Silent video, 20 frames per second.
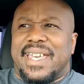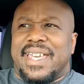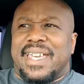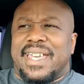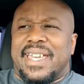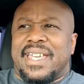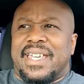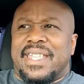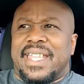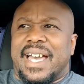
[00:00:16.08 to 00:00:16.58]

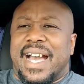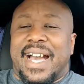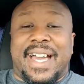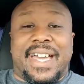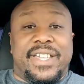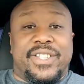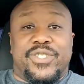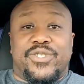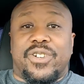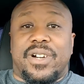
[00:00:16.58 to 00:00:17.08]
and
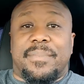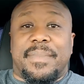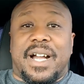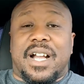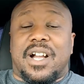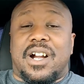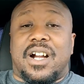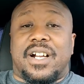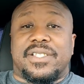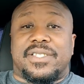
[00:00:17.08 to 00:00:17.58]
I enjoy
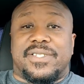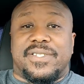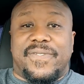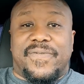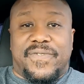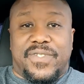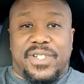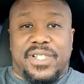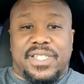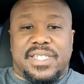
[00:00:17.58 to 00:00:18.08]
my car to
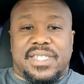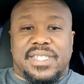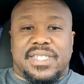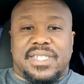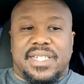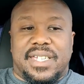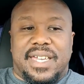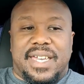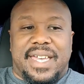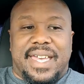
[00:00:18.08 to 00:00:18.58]
the fullest,
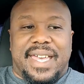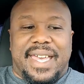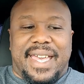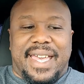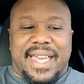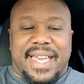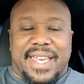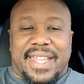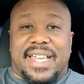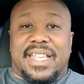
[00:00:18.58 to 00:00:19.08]

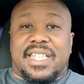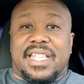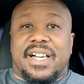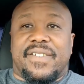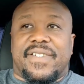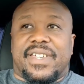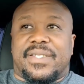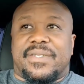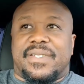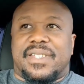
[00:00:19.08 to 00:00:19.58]
and I
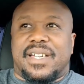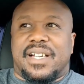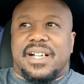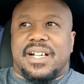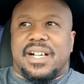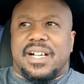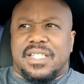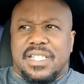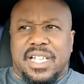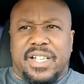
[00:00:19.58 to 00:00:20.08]
love it.
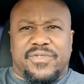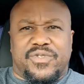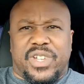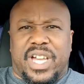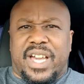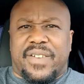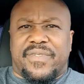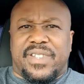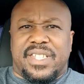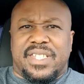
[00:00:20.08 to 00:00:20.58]
I love
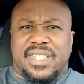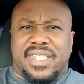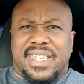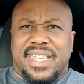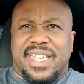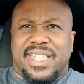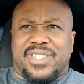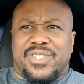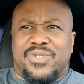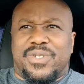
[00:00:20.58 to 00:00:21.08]
driving it,
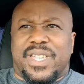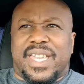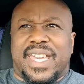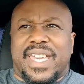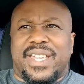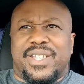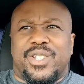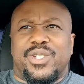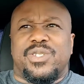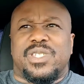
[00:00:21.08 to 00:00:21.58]
and you
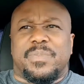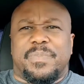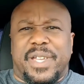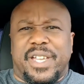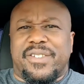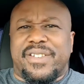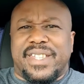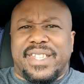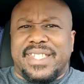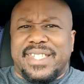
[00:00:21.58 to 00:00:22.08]
can do
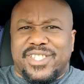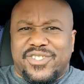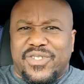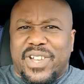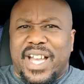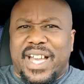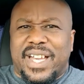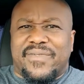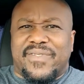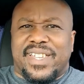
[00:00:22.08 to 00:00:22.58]
spirited
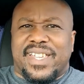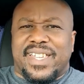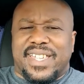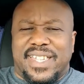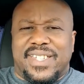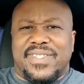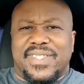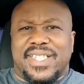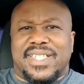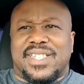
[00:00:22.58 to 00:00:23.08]
driving
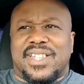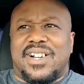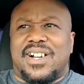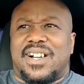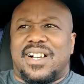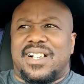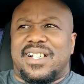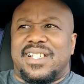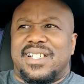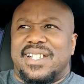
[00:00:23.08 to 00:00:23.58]
in this
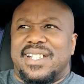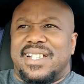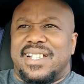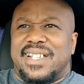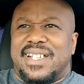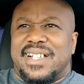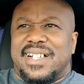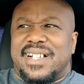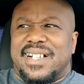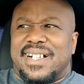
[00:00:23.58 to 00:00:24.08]
car.
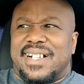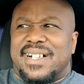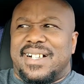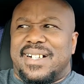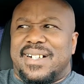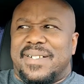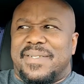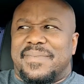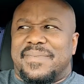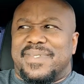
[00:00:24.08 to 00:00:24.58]

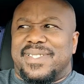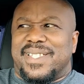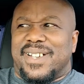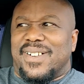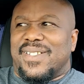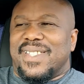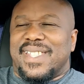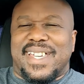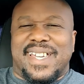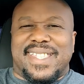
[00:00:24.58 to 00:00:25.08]

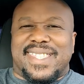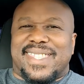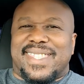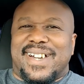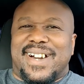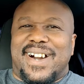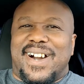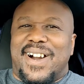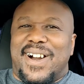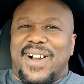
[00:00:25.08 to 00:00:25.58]
Don't let
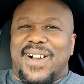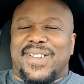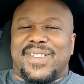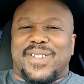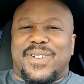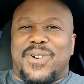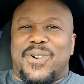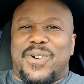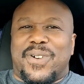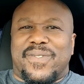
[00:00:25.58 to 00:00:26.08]
the
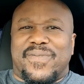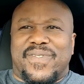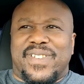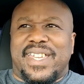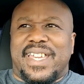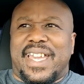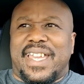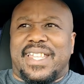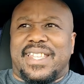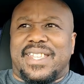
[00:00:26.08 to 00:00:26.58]
hardcore
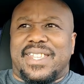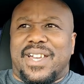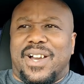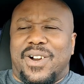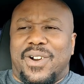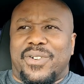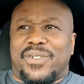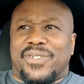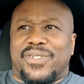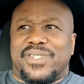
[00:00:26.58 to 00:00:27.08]
V8
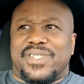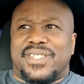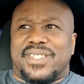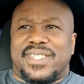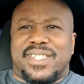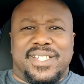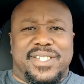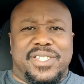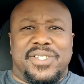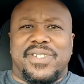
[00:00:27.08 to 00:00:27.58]
owners
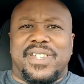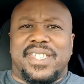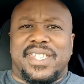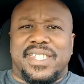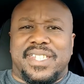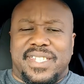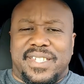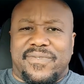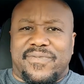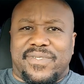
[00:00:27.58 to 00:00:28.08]
tell you
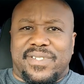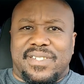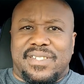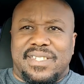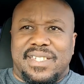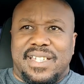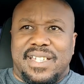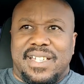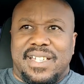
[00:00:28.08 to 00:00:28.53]
any different.